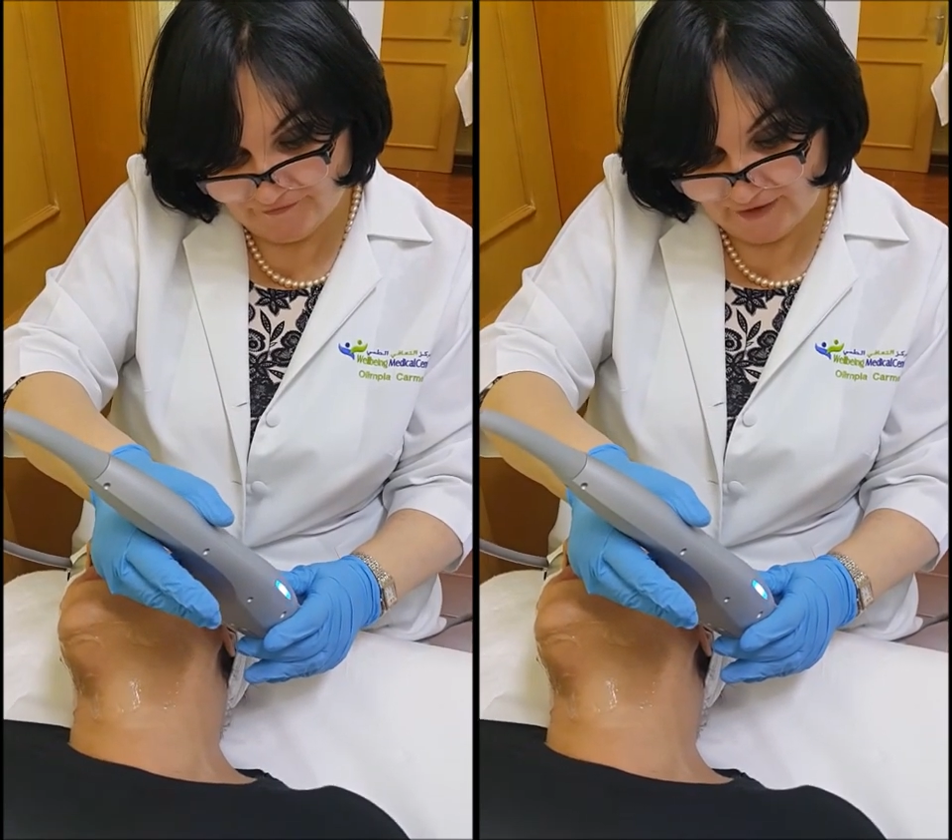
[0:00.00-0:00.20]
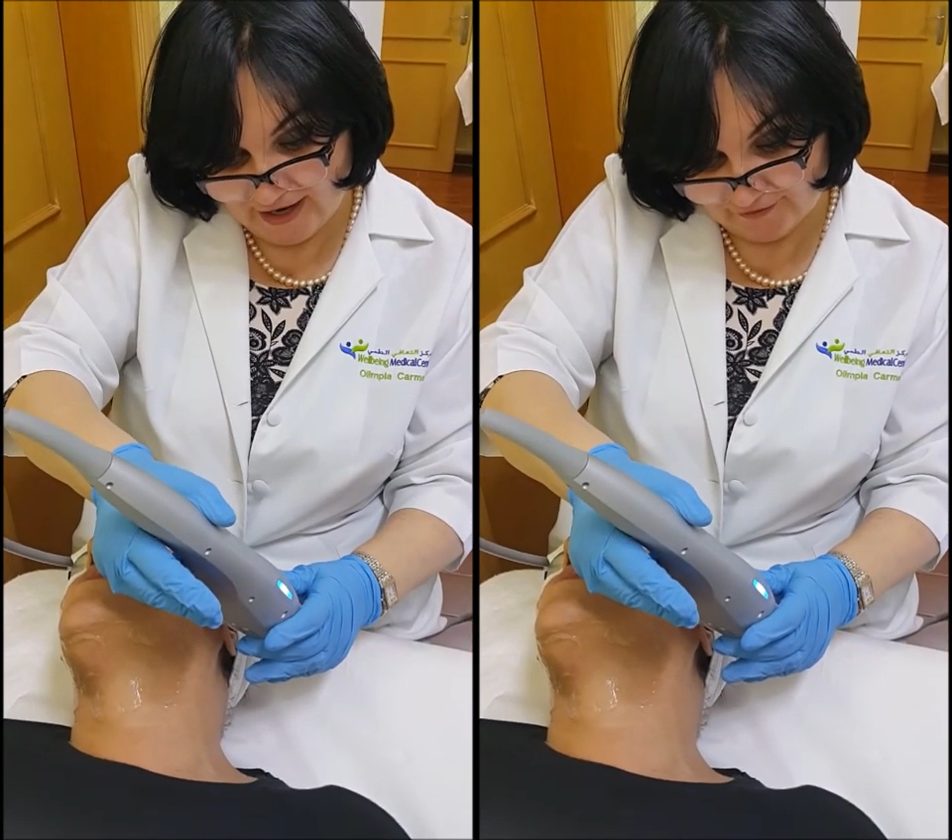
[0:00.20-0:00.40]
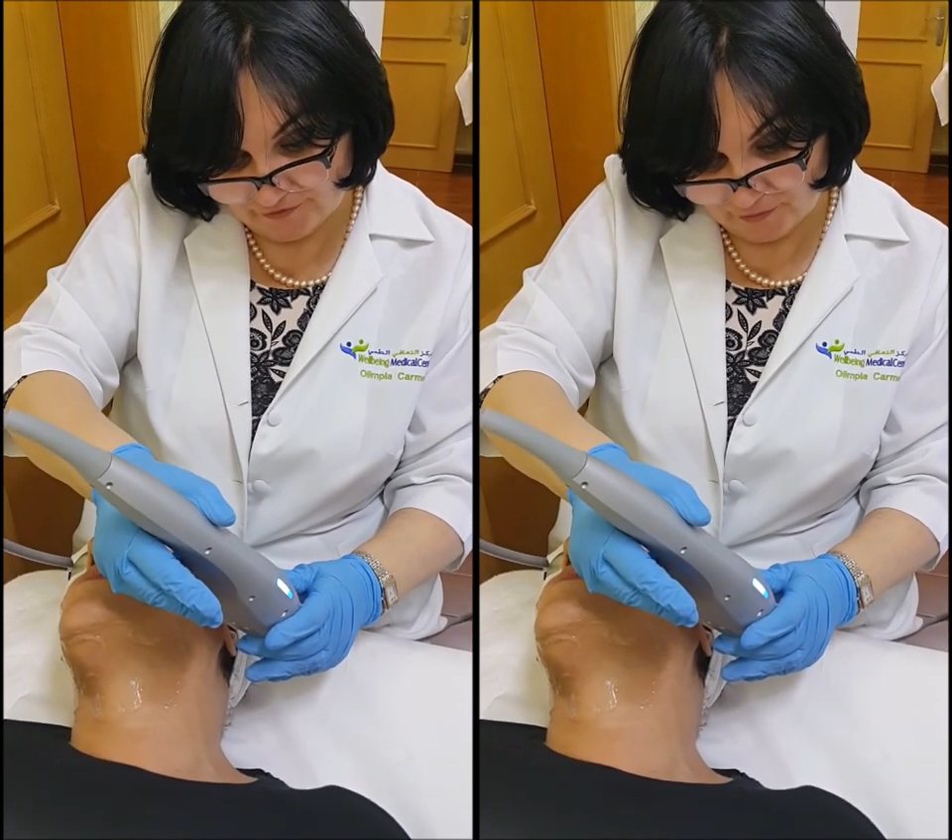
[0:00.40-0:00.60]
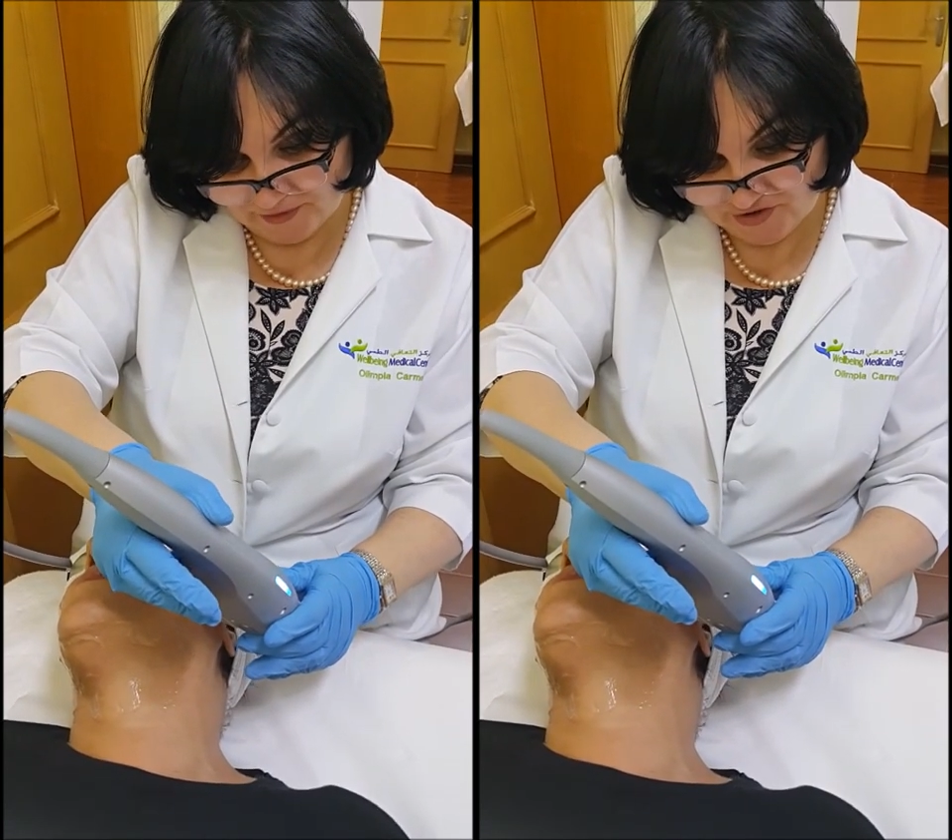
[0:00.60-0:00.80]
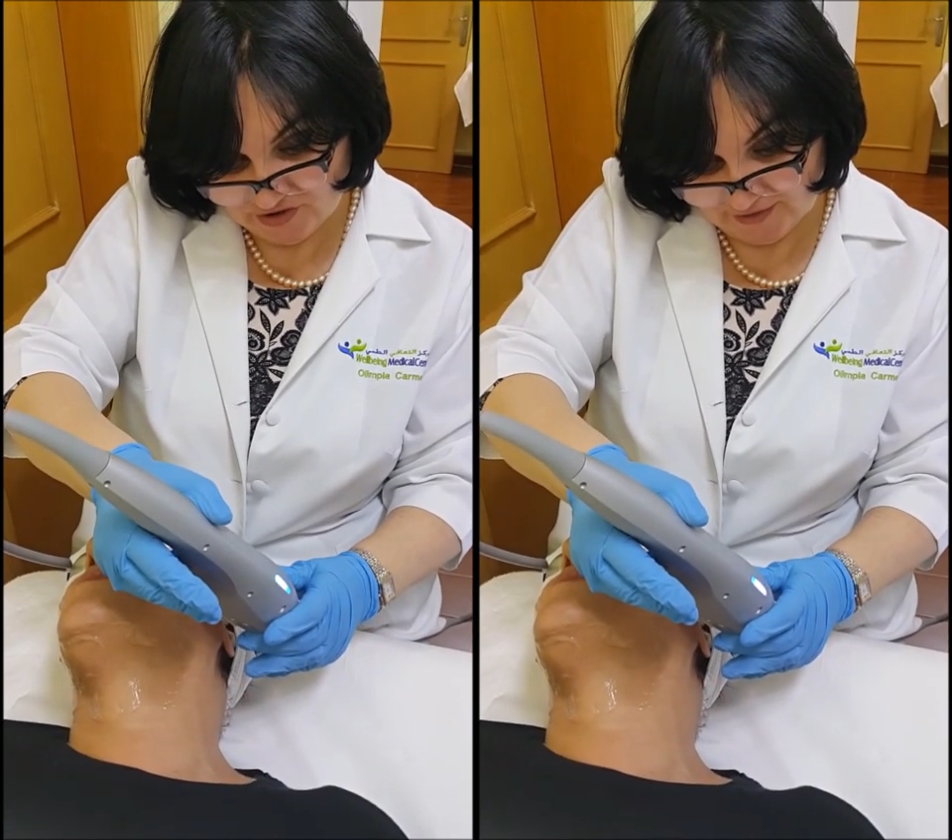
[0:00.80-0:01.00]
far
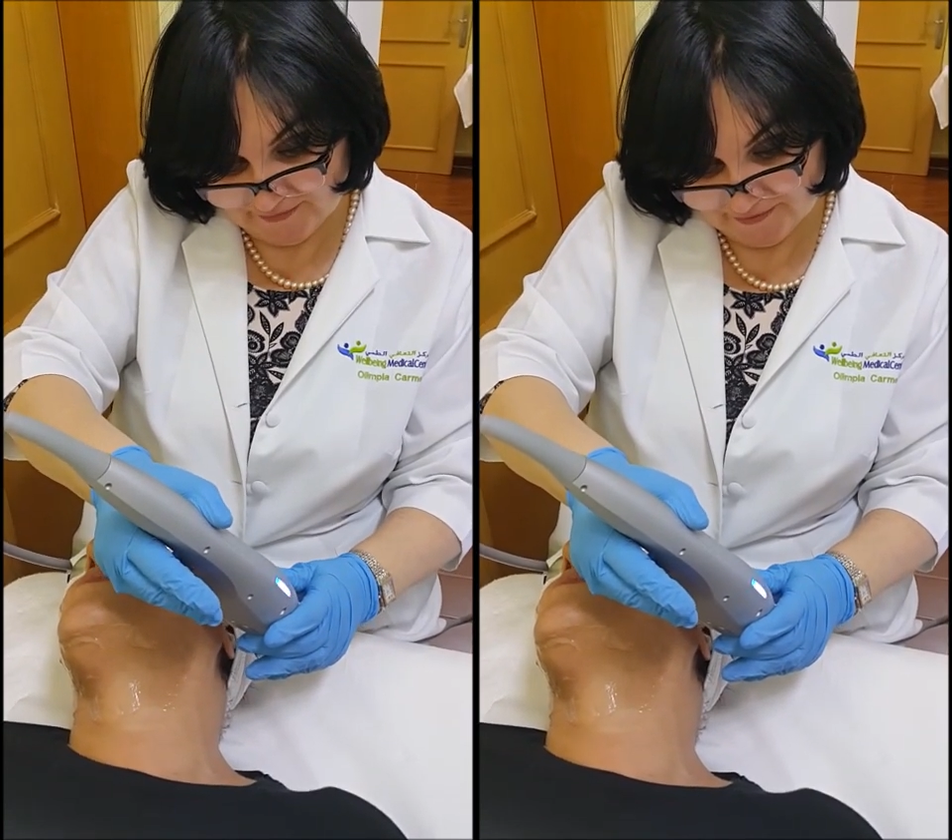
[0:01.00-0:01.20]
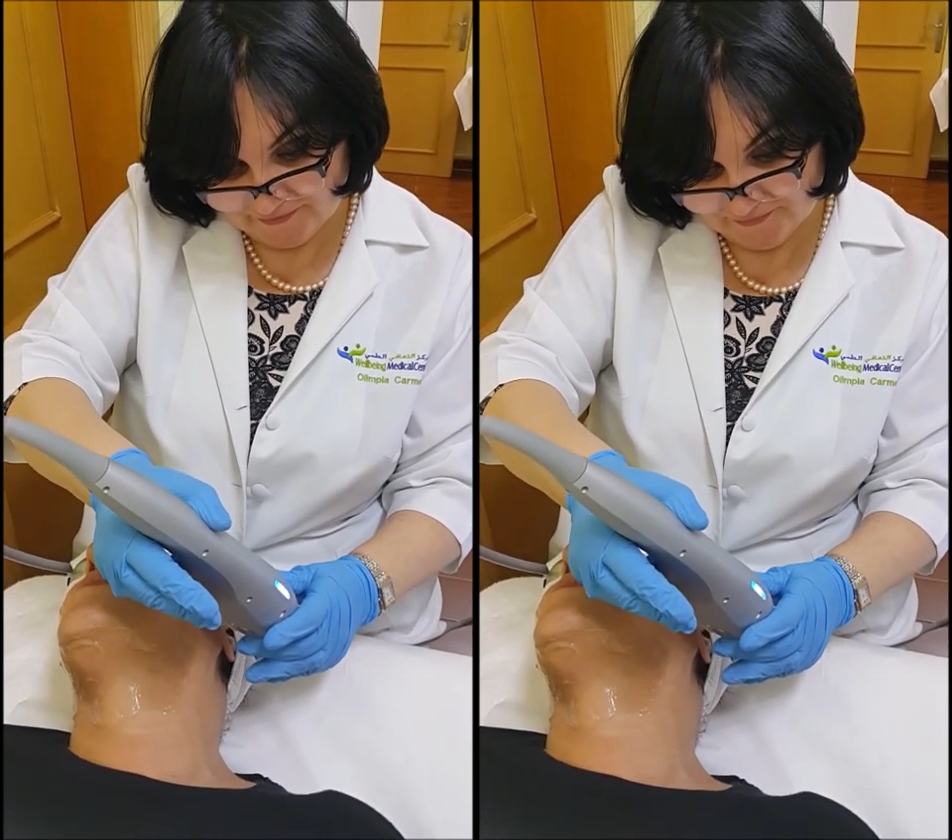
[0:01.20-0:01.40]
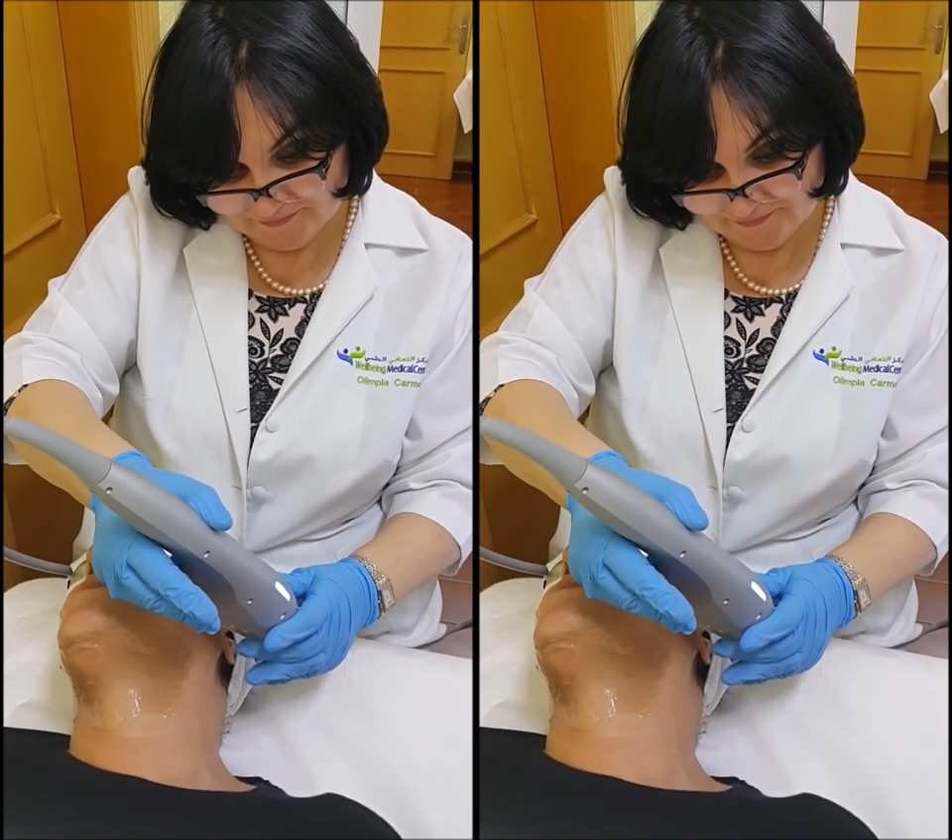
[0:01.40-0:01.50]
from each other.